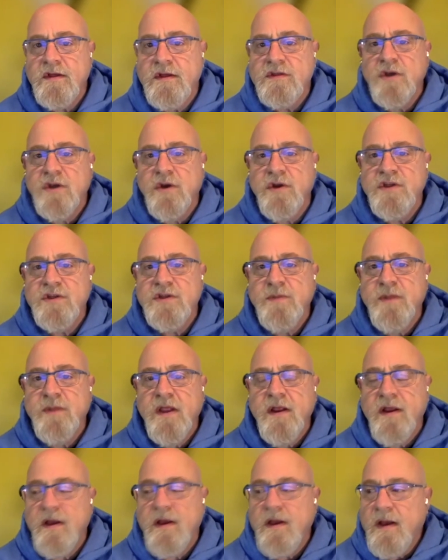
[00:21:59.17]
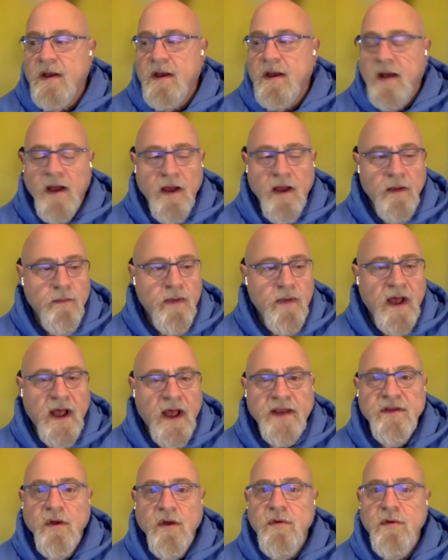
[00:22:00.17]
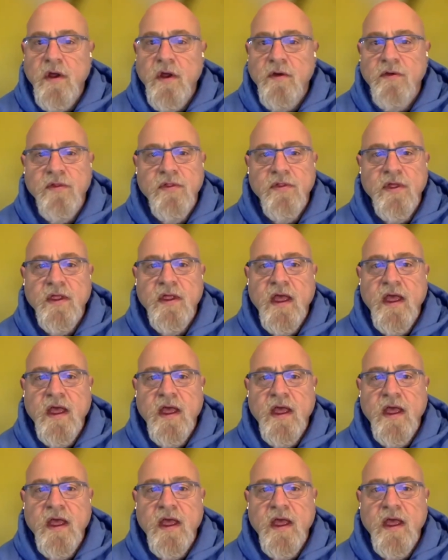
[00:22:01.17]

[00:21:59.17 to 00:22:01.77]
so to speak, um, I don't know that